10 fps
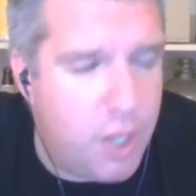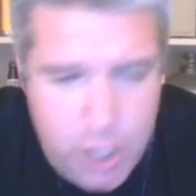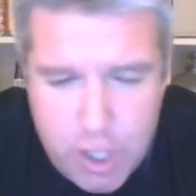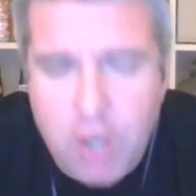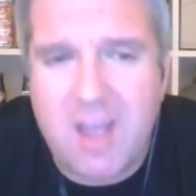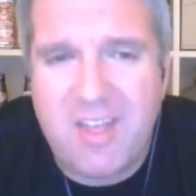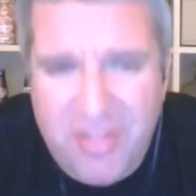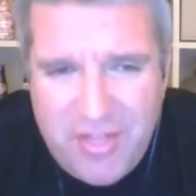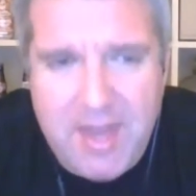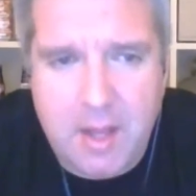younger,
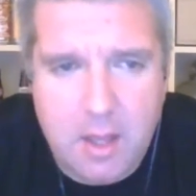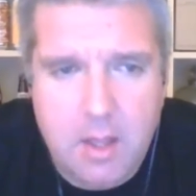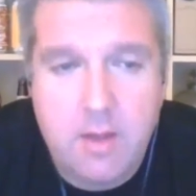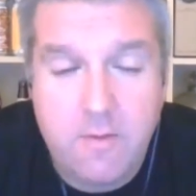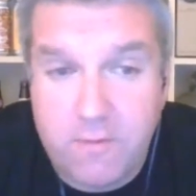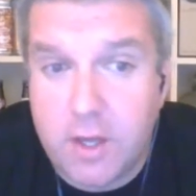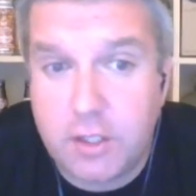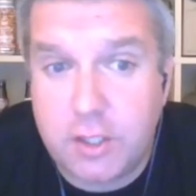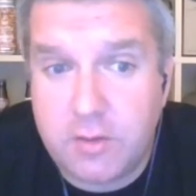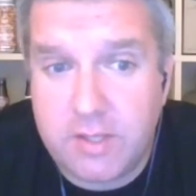thinner
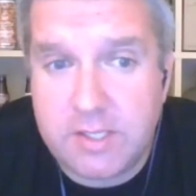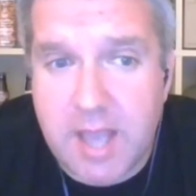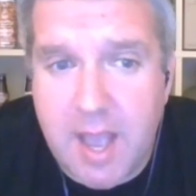version of this